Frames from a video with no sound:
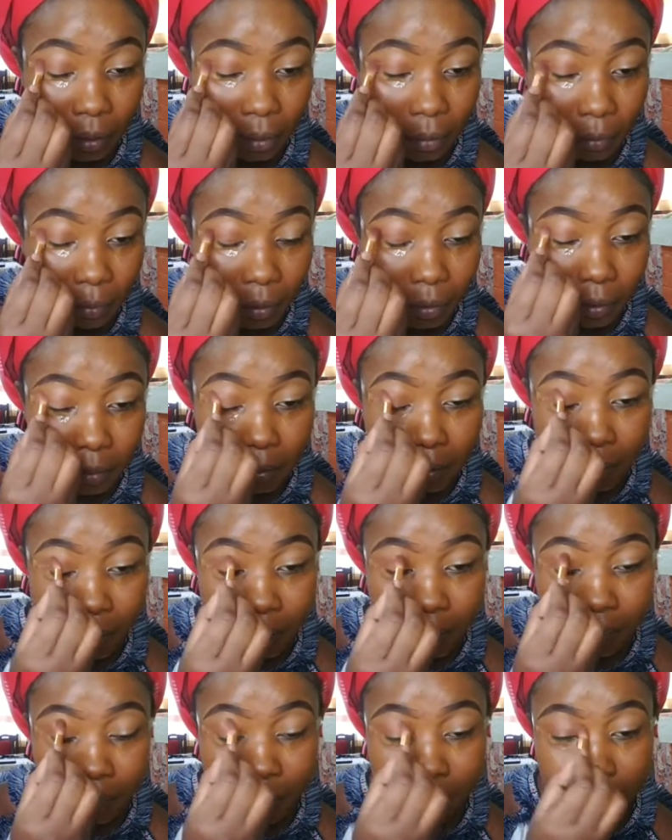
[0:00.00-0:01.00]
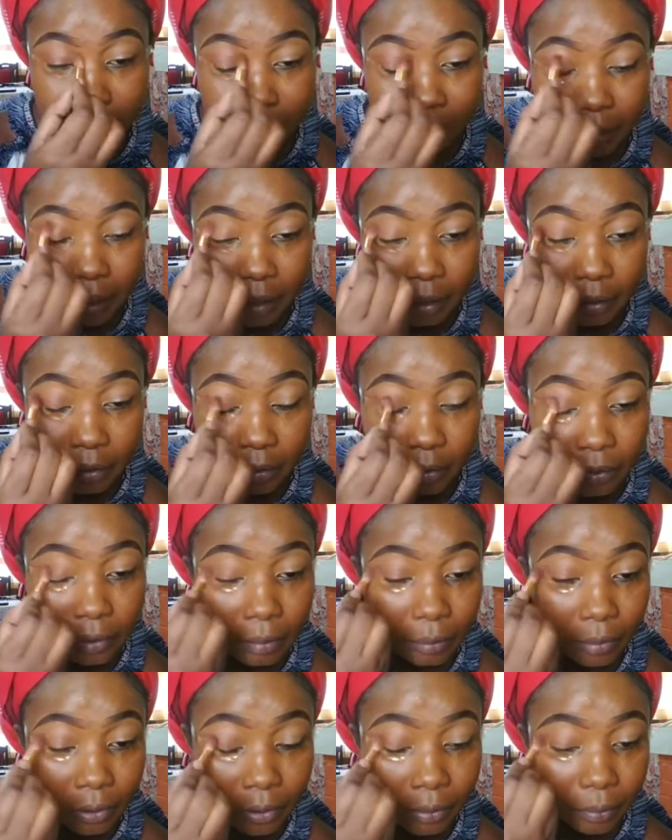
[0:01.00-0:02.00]
because I know
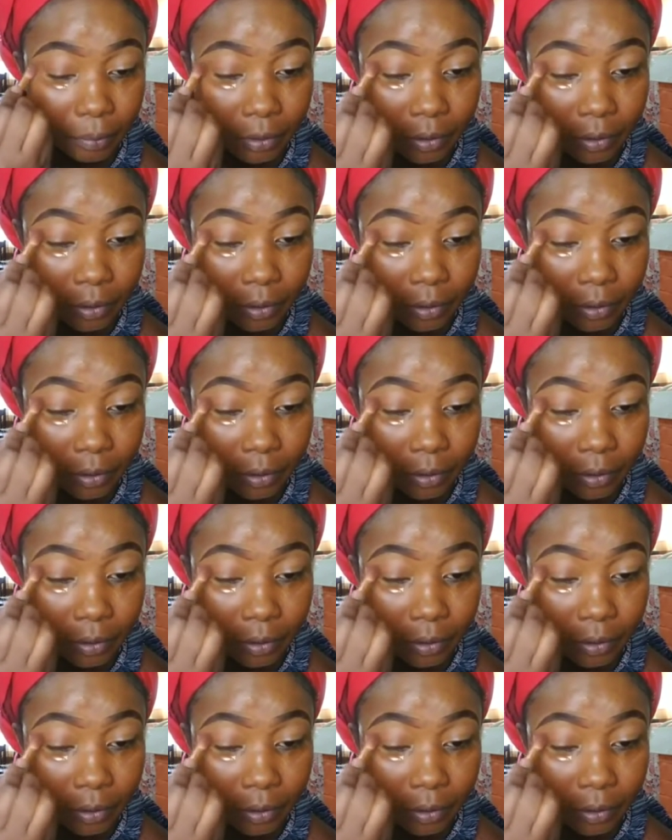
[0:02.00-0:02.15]
I'm not